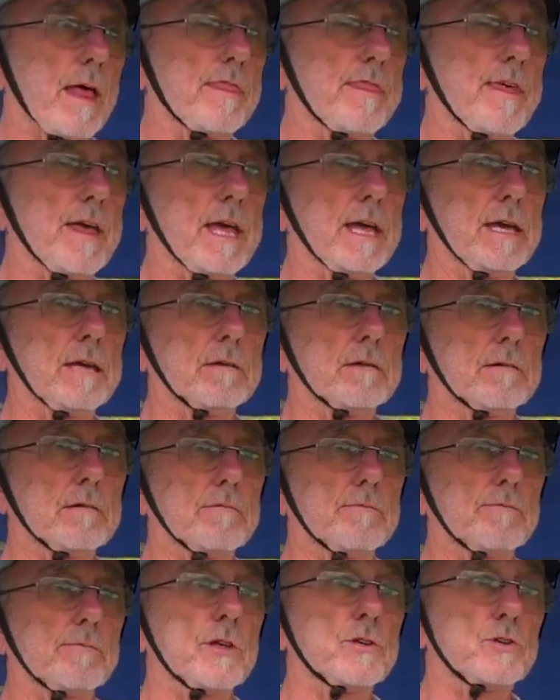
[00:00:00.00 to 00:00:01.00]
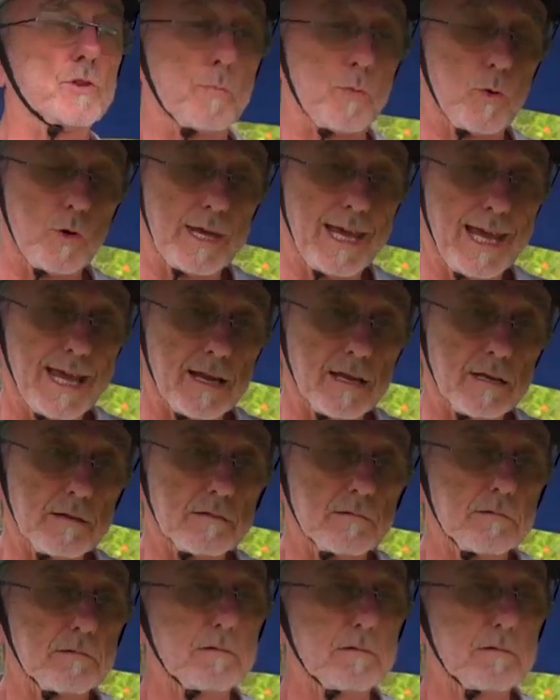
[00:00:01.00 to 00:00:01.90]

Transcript: that you're putting in it,